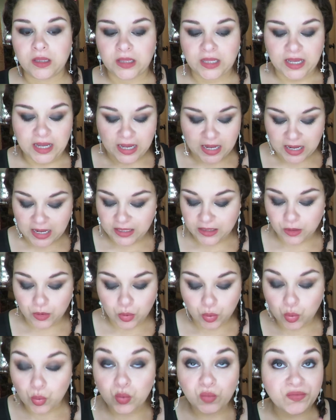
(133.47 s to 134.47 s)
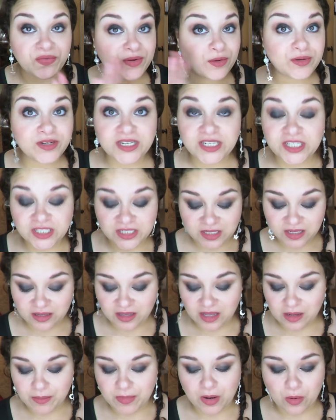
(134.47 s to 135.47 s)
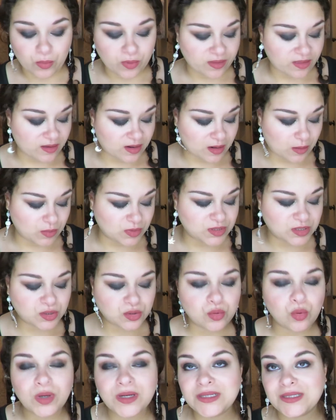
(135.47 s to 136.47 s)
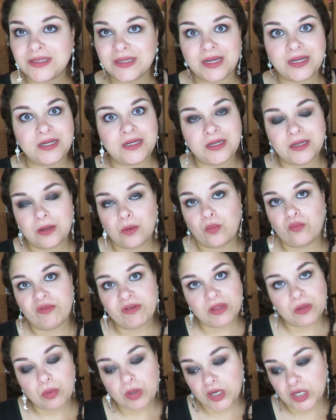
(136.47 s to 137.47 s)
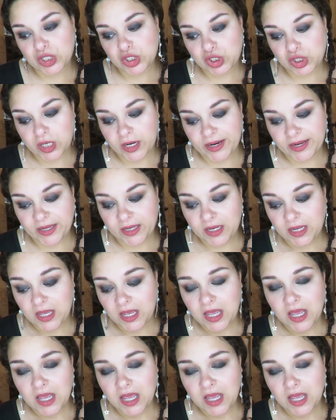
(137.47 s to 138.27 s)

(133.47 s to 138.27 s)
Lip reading: they had the whole foundation that came out with, and I was so excited and I really wanted to try it